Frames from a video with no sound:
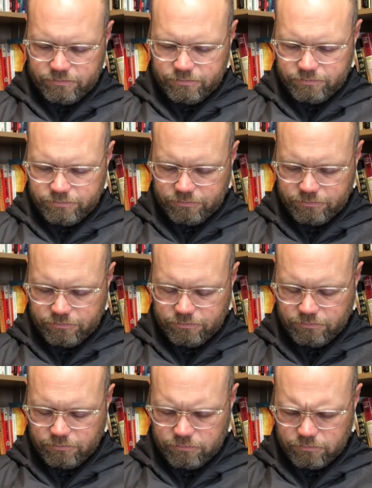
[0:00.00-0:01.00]

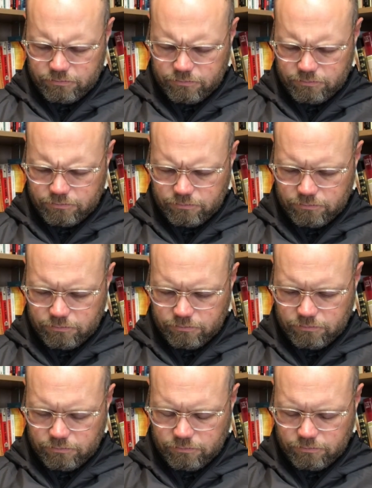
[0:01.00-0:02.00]

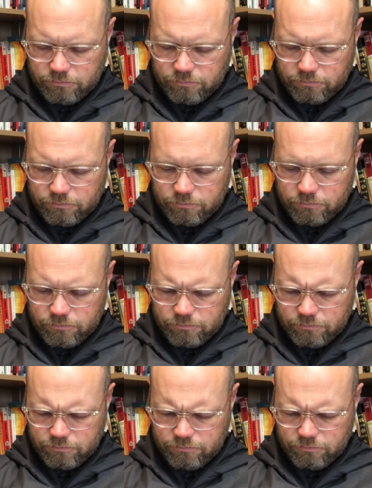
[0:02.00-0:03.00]

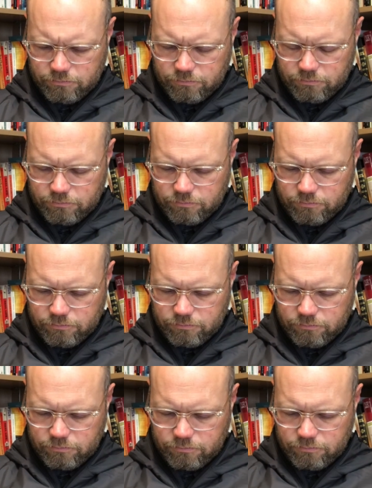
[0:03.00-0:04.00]

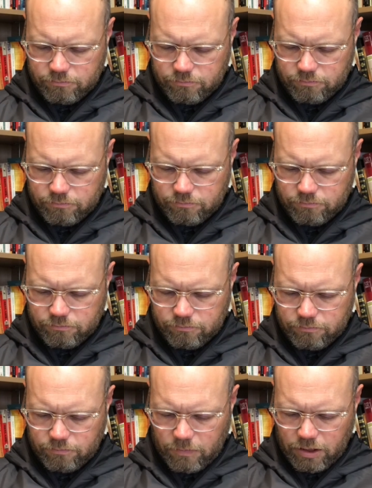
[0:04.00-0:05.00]
[no speech]